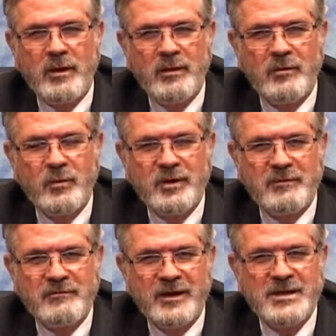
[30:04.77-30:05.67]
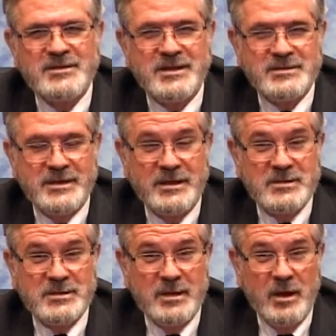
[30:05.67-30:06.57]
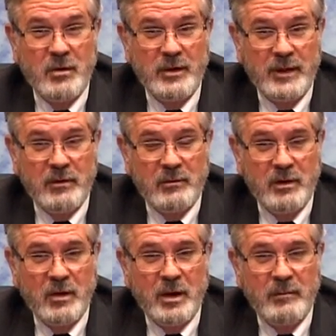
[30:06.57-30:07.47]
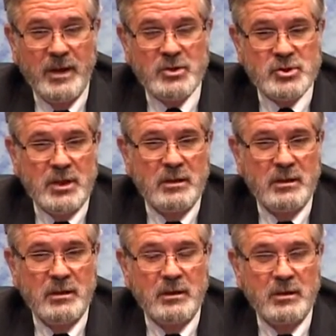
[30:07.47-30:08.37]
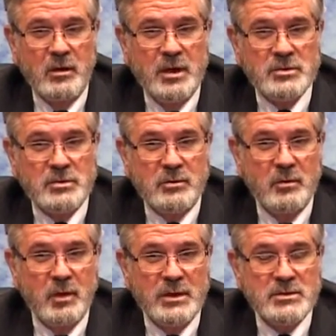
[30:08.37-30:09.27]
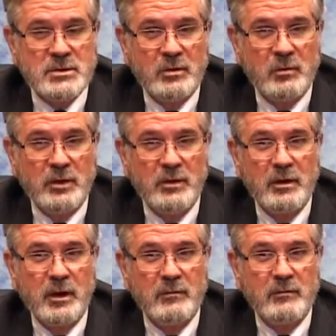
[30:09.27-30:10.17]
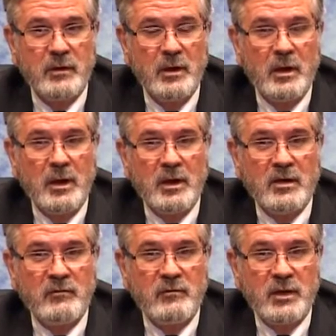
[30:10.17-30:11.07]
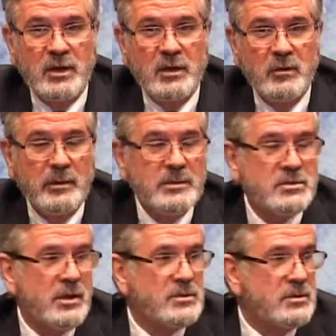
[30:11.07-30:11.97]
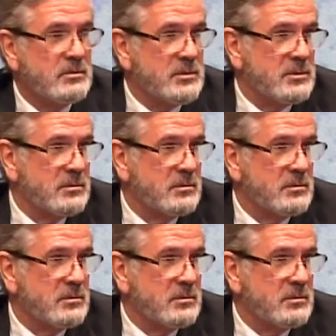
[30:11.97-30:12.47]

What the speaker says: of the funniest incidents, though, in that regard about gender in the law school was there weren't enough convenient women's restrooms.